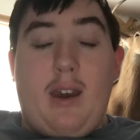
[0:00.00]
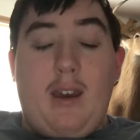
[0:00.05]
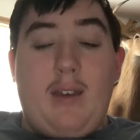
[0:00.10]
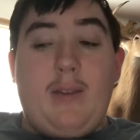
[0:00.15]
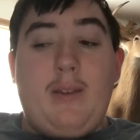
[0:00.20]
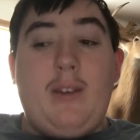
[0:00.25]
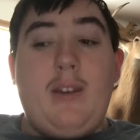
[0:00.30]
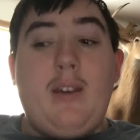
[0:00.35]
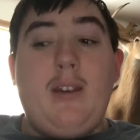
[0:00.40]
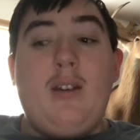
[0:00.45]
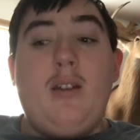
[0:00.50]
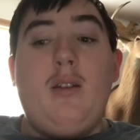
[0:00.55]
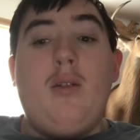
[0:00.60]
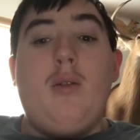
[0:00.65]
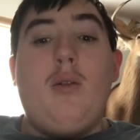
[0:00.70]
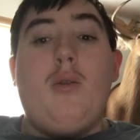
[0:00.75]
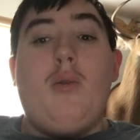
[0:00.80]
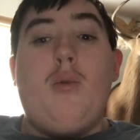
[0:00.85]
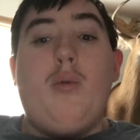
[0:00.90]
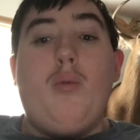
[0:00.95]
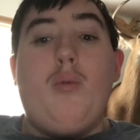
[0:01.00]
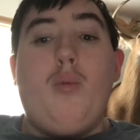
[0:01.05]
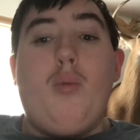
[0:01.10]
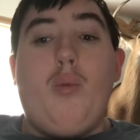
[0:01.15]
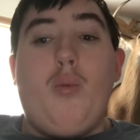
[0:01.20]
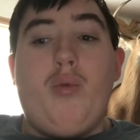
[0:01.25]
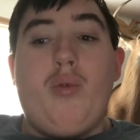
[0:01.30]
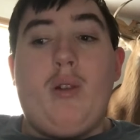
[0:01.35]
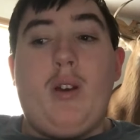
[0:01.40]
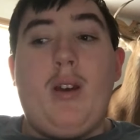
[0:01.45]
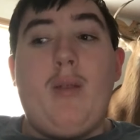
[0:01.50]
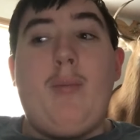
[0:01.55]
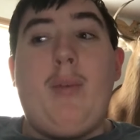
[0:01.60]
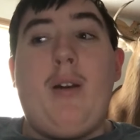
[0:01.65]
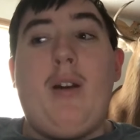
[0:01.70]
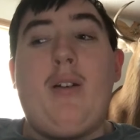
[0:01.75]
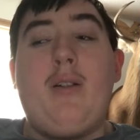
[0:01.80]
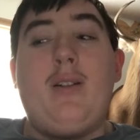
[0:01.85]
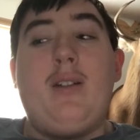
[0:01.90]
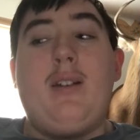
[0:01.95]
And then pray
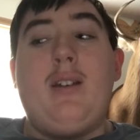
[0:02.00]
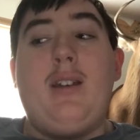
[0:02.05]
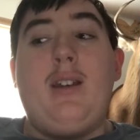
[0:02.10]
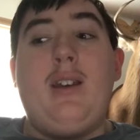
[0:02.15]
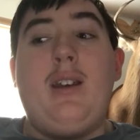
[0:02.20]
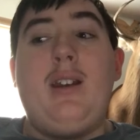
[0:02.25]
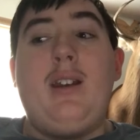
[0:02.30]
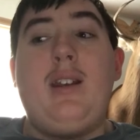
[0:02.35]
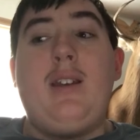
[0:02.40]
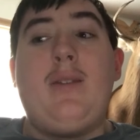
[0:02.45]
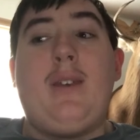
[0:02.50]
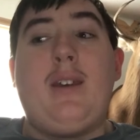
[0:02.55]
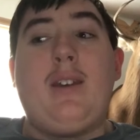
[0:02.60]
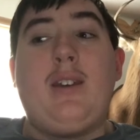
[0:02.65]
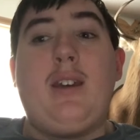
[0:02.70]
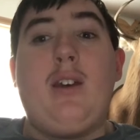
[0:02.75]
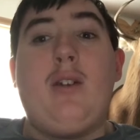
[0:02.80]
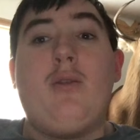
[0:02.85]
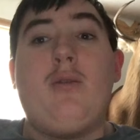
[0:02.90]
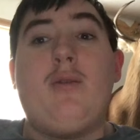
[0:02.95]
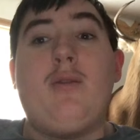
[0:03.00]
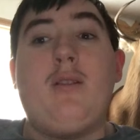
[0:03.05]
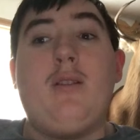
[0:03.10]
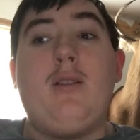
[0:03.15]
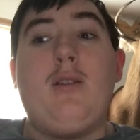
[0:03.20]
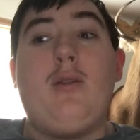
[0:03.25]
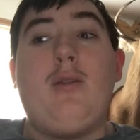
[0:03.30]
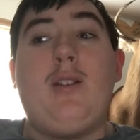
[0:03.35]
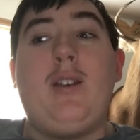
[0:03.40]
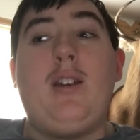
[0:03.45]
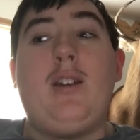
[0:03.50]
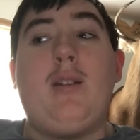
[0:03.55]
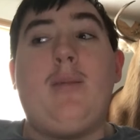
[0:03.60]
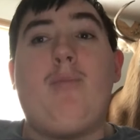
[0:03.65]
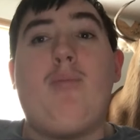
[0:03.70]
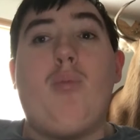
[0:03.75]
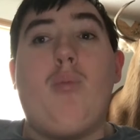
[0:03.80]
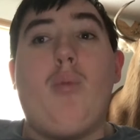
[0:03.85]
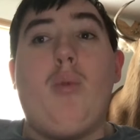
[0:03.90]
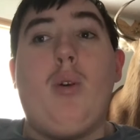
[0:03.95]
about anything else you need to
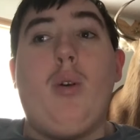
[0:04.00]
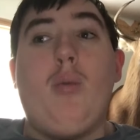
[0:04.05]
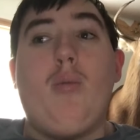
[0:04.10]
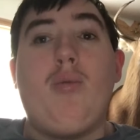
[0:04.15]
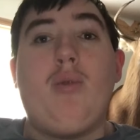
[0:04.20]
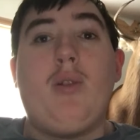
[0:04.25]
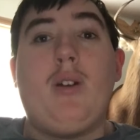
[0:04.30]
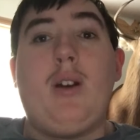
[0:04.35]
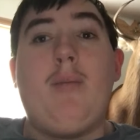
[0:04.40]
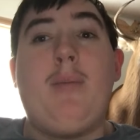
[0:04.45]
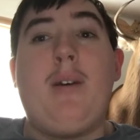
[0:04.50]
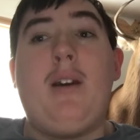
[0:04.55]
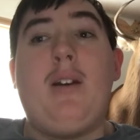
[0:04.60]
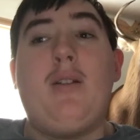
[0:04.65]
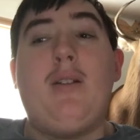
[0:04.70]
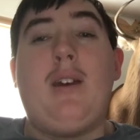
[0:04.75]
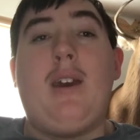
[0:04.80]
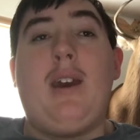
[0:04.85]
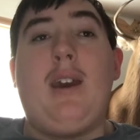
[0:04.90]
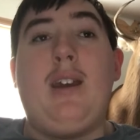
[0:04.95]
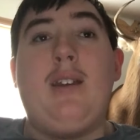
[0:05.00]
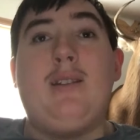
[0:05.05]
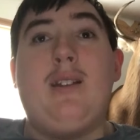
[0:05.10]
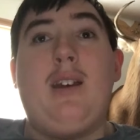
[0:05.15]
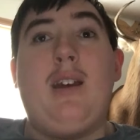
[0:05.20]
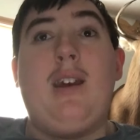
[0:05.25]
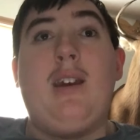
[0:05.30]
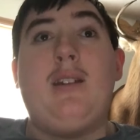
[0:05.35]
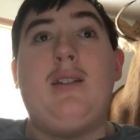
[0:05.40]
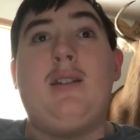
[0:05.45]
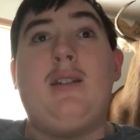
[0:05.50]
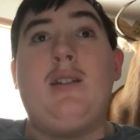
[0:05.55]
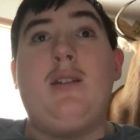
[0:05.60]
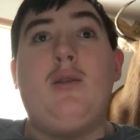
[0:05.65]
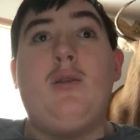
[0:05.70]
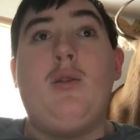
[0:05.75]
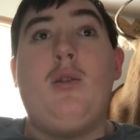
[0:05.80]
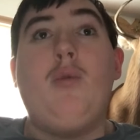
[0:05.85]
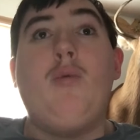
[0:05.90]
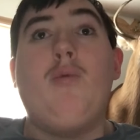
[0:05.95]
pray about, and
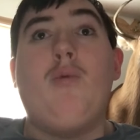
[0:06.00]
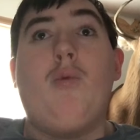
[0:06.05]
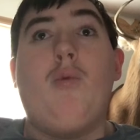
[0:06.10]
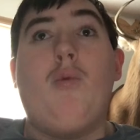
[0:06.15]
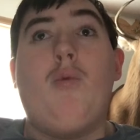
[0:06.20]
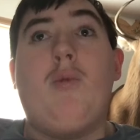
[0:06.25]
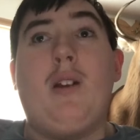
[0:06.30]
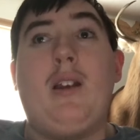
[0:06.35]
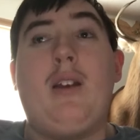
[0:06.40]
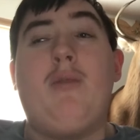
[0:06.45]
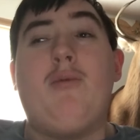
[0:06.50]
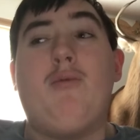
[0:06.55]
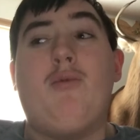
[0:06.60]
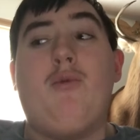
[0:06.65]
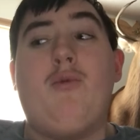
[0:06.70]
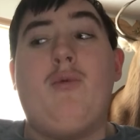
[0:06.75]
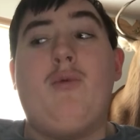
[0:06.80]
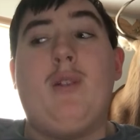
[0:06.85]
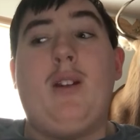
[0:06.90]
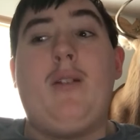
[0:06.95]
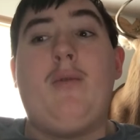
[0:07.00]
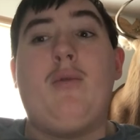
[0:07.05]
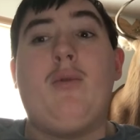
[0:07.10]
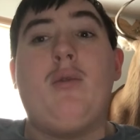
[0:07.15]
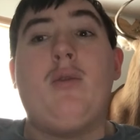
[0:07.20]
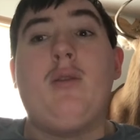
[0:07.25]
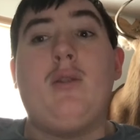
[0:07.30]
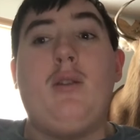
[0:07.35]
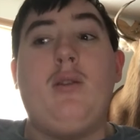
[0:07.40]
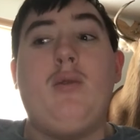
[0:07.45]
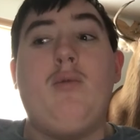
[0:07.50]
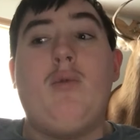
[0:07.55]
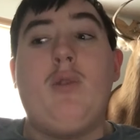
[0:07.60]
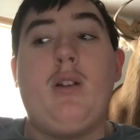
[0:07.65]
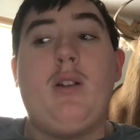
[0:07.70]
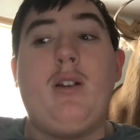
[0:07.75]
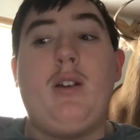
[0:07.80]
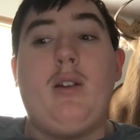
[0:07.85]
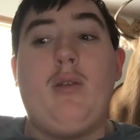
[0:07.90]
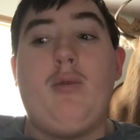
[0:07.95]
do whatever you
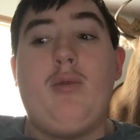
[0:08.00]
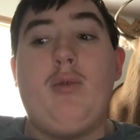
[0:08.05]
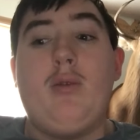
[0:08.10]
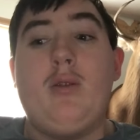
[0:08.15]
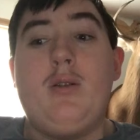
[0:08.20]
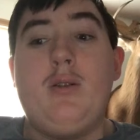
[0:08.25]
want to do.